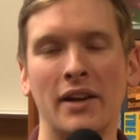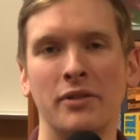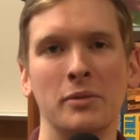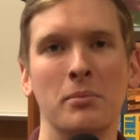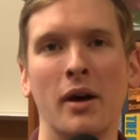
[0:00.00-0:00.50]

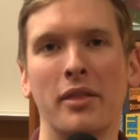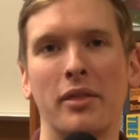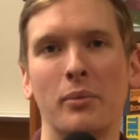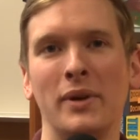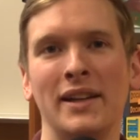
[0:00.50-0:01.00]
every month
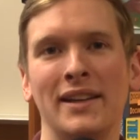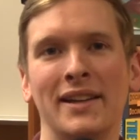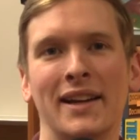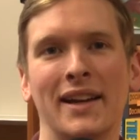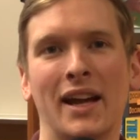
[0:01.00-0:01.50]
we
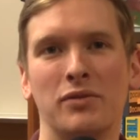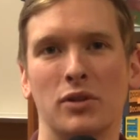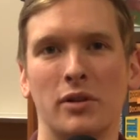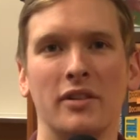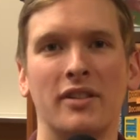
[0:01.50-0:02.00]
have
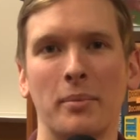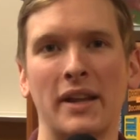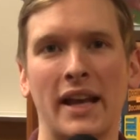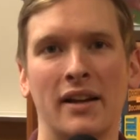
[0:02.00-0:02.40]
learned something